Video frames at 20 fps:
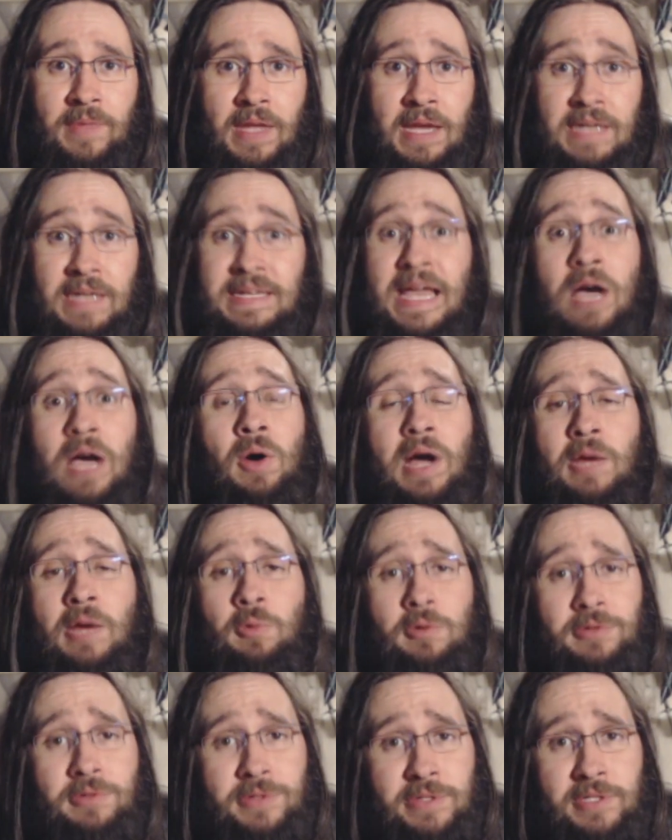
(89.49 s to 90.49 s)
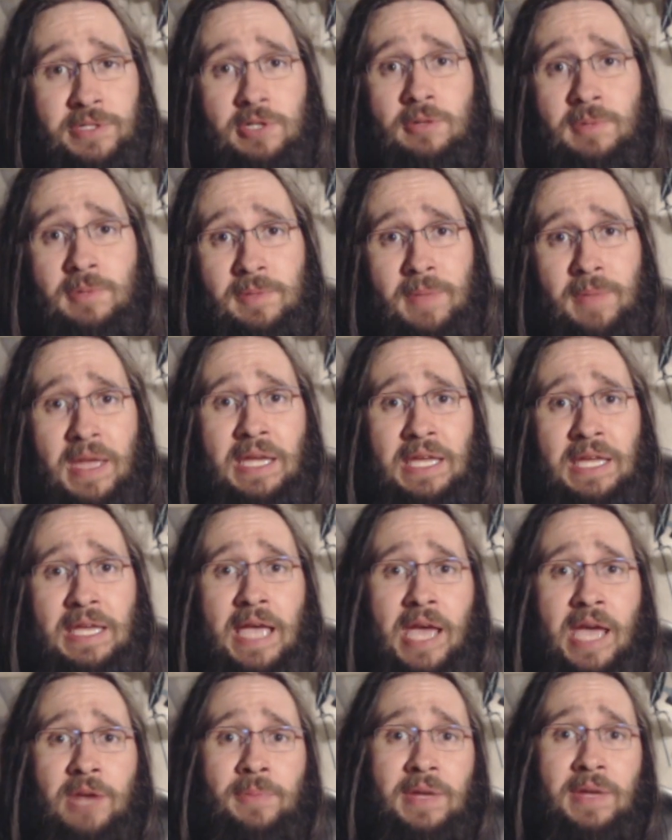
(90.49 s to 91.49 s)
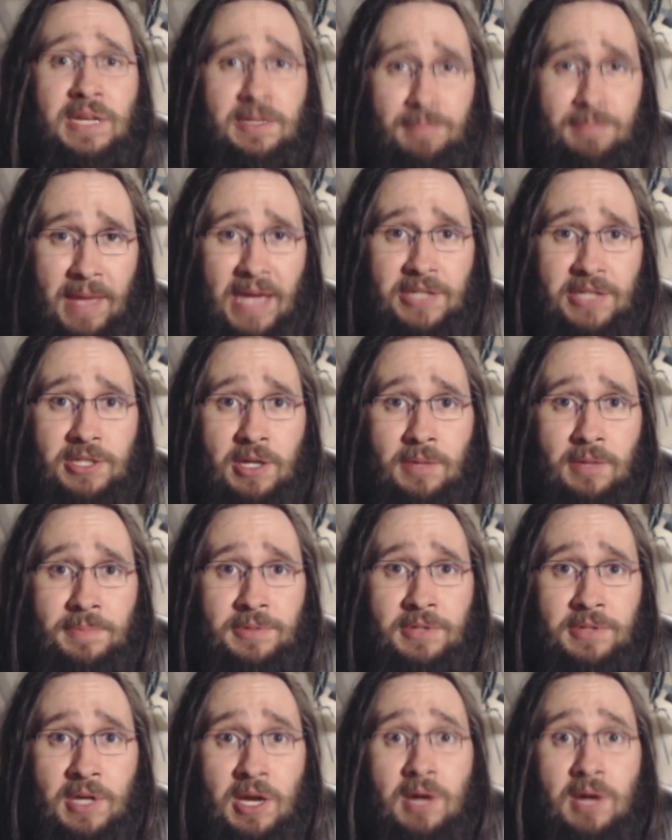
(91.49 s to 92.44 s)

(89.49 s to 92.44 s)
Now, I will still be making animated mashups,